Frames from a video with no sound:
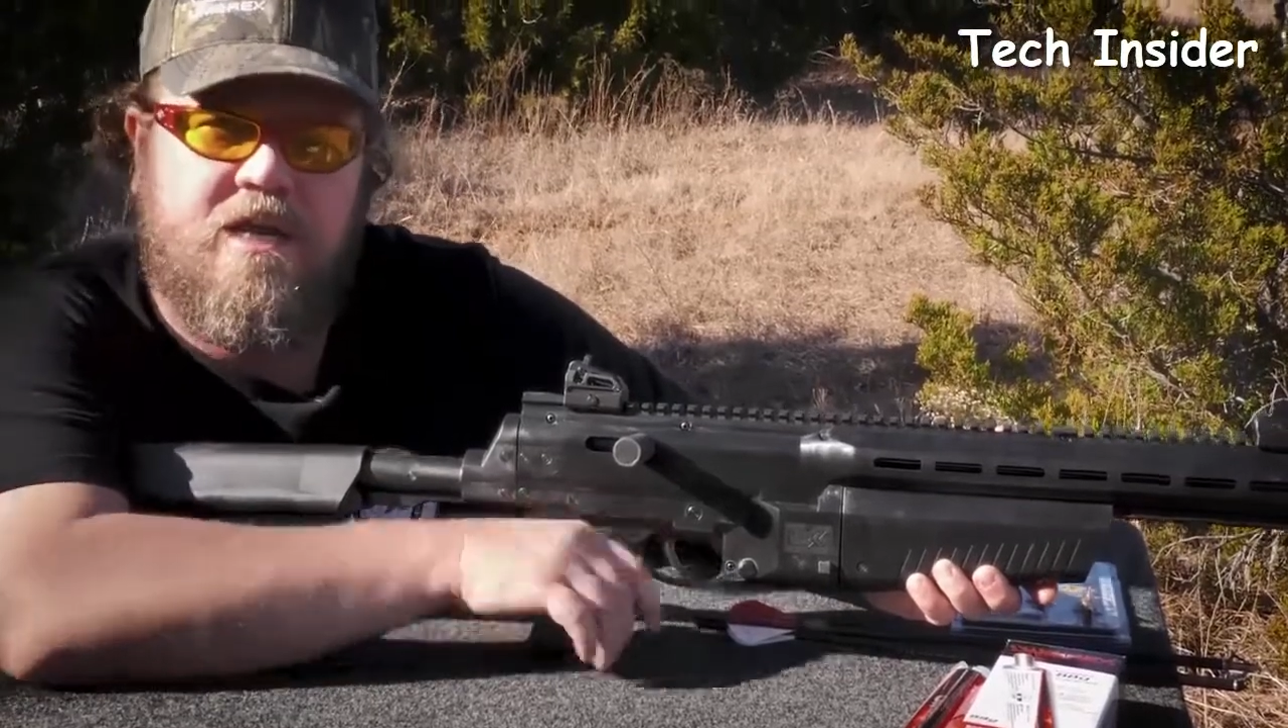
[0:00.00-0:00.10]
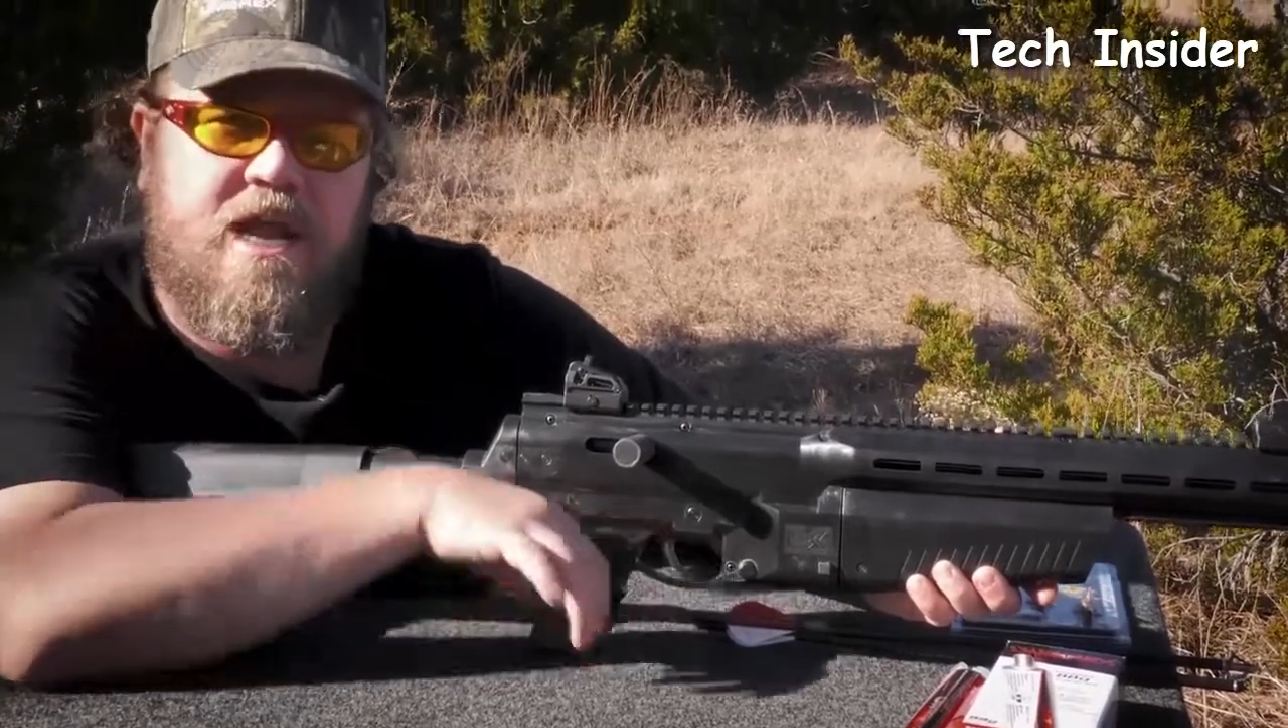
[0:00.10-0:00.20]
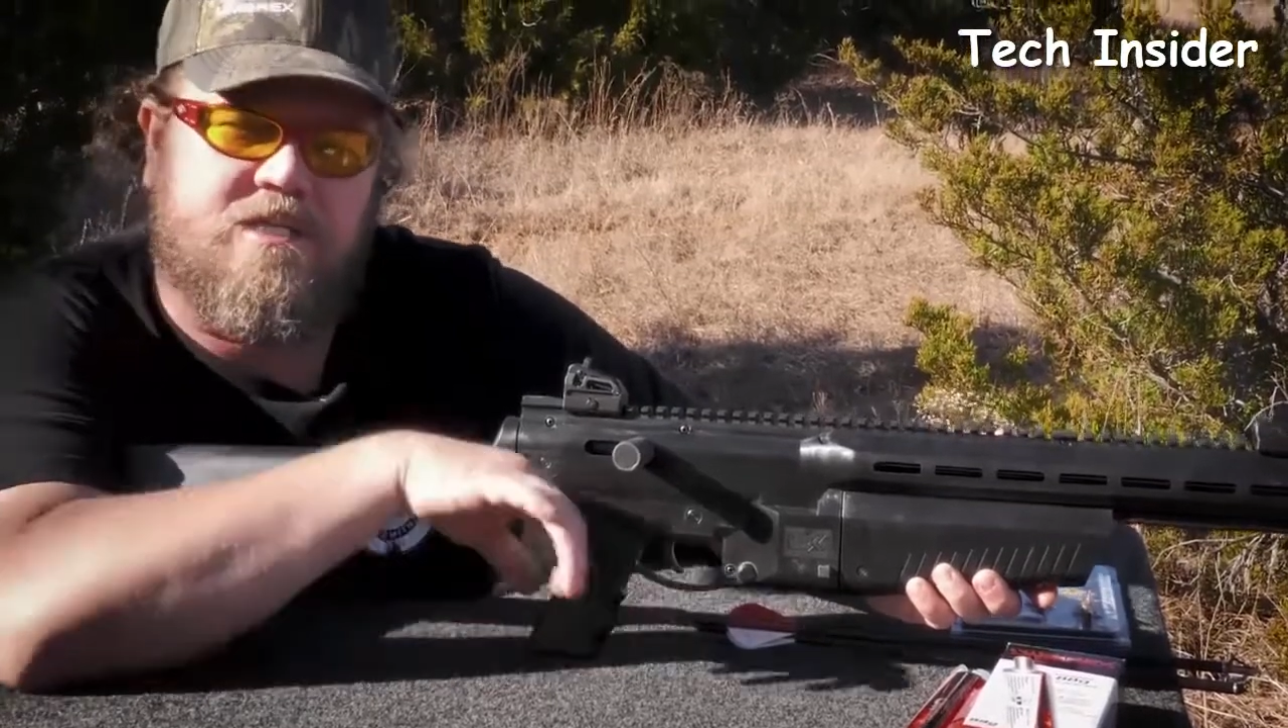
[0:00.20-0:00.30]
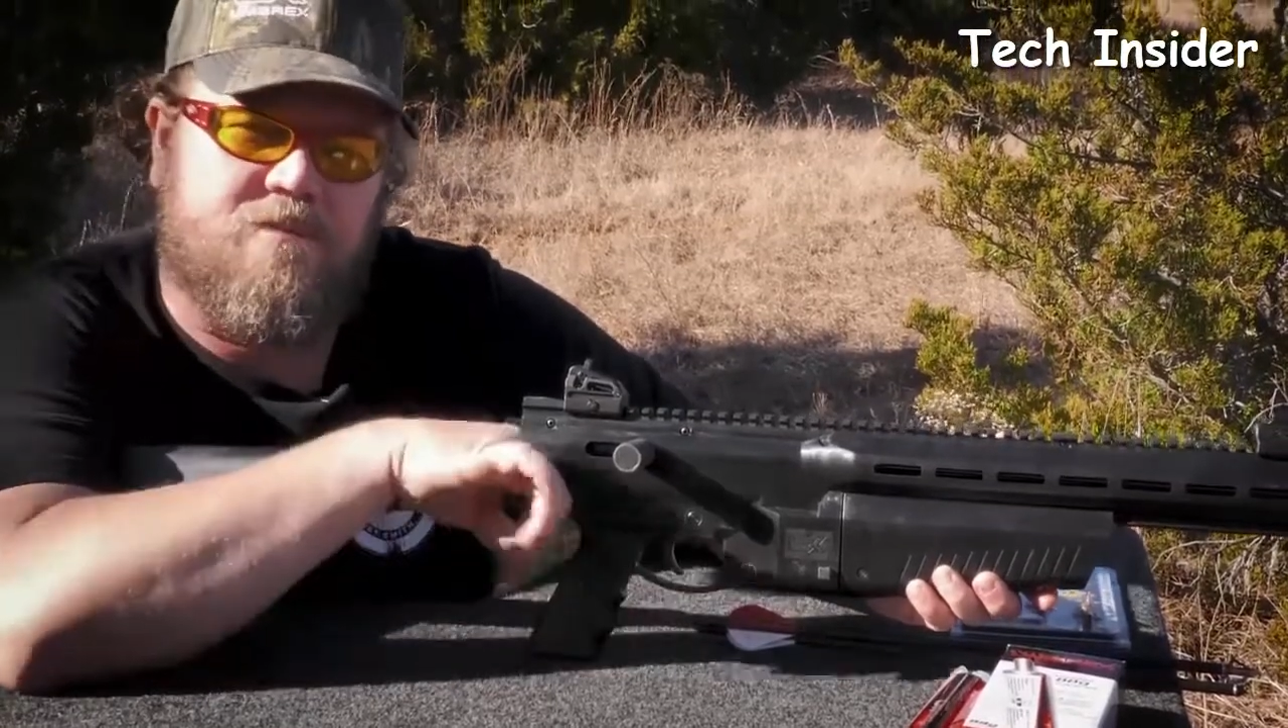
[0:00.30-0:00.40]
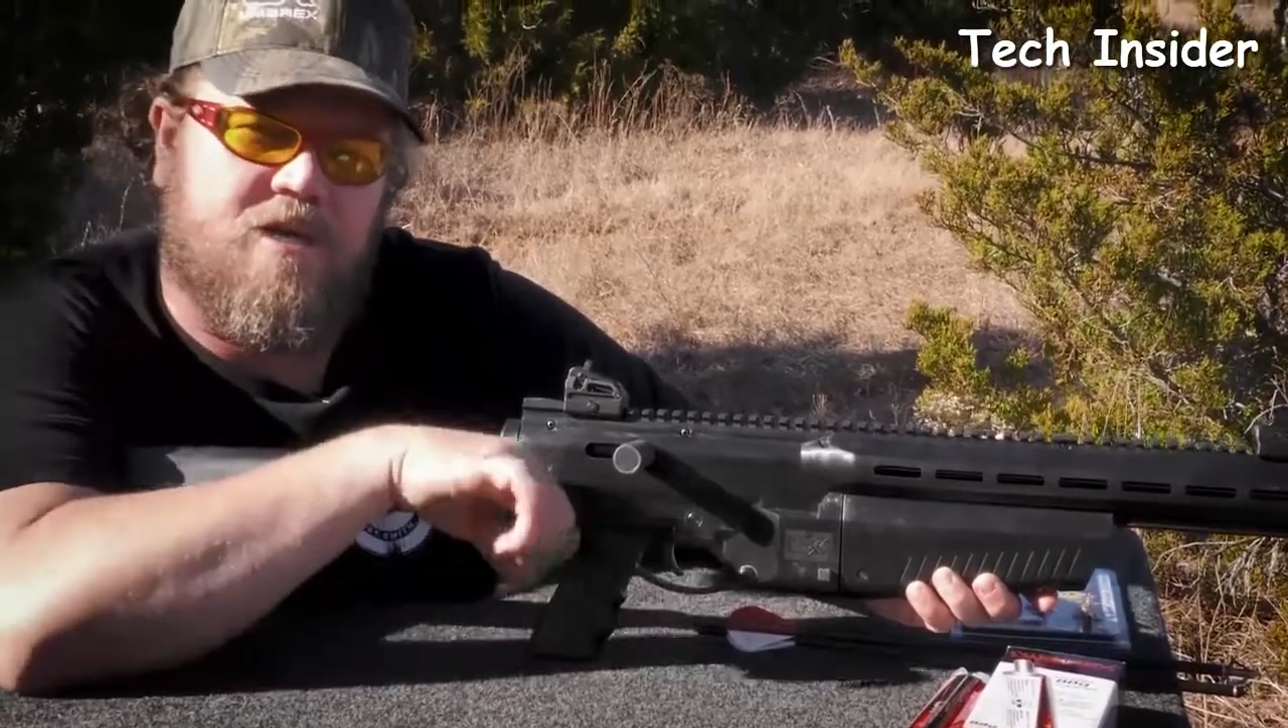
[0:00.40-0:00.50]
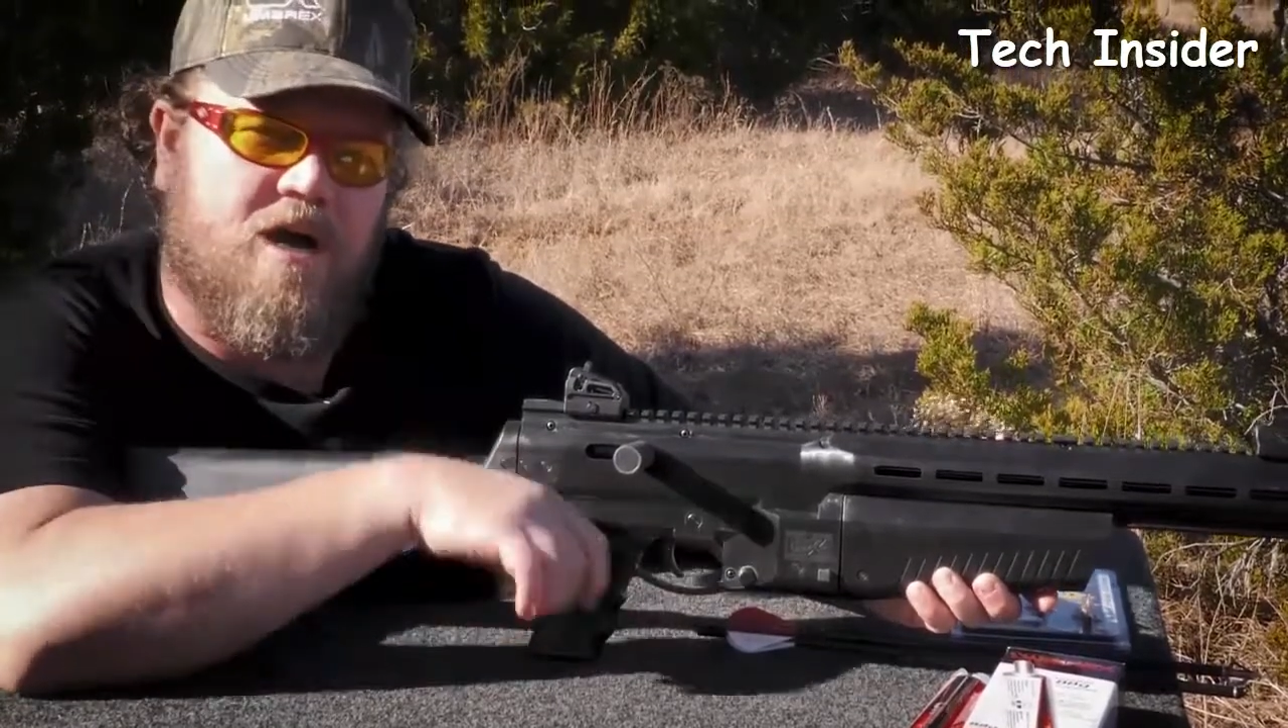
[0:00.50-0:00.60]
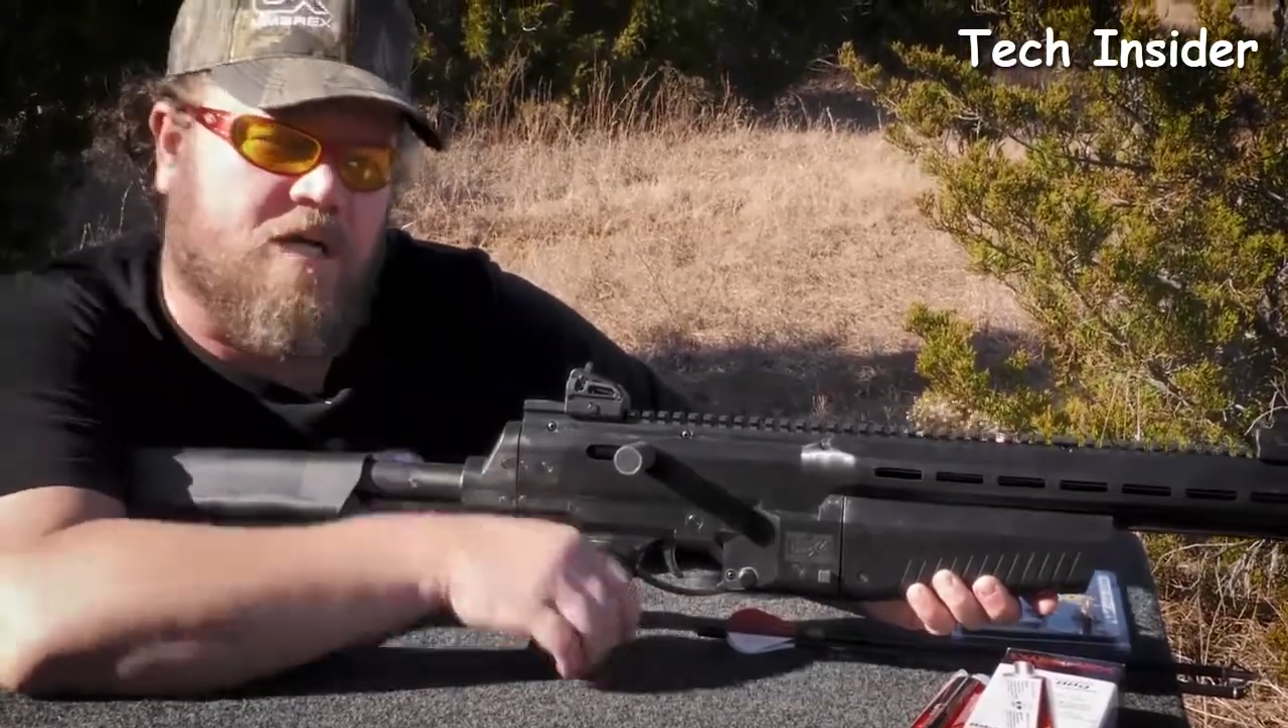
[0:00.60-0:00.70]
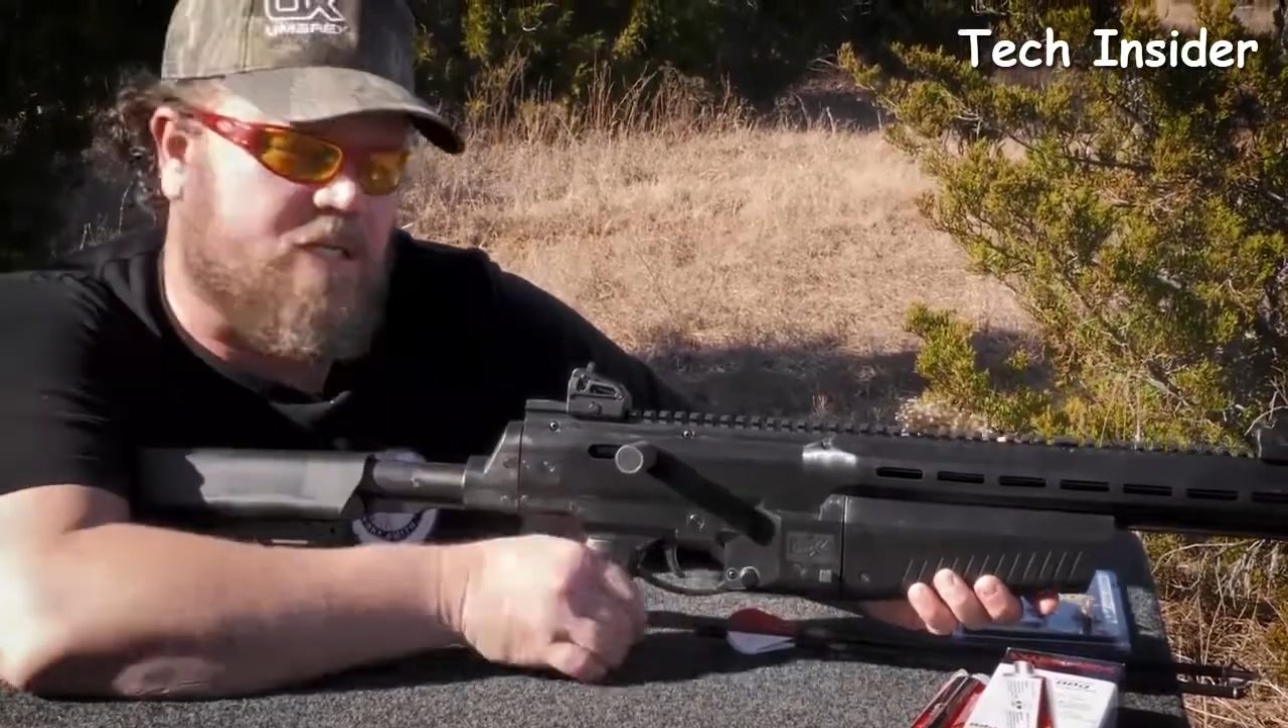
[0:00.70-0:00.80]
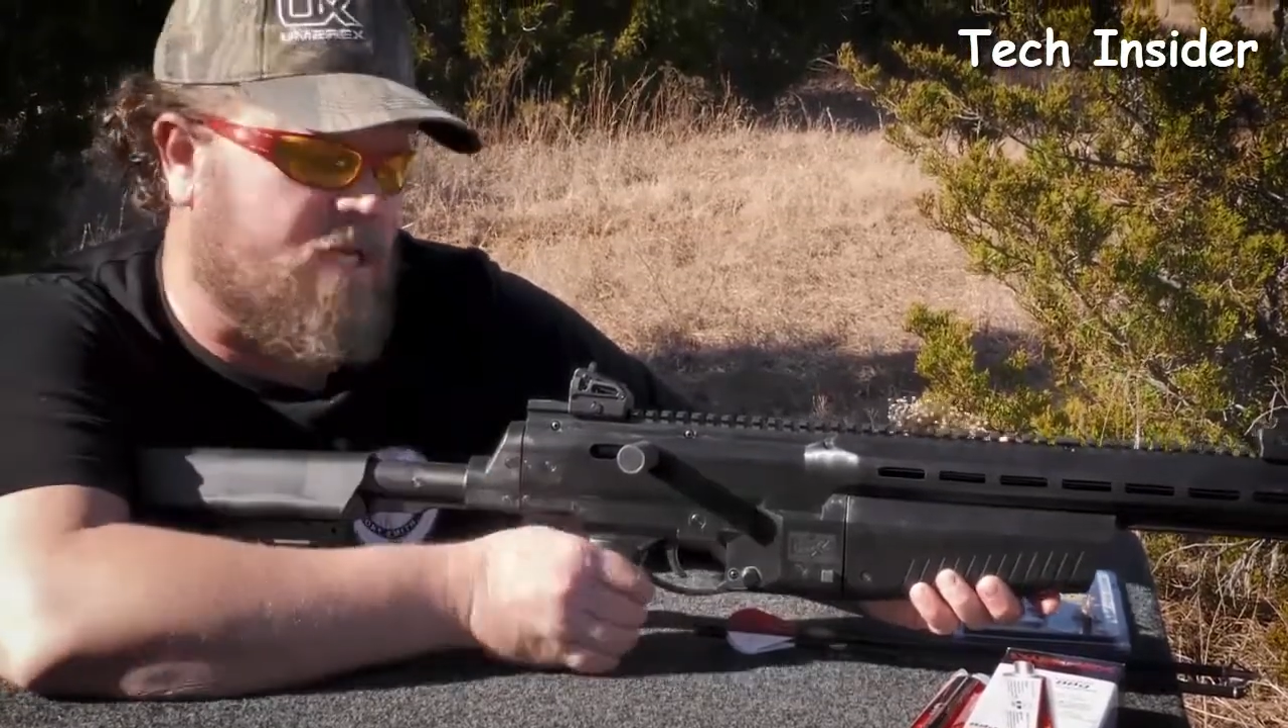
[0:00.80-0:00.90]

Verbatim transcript: it has to be cocked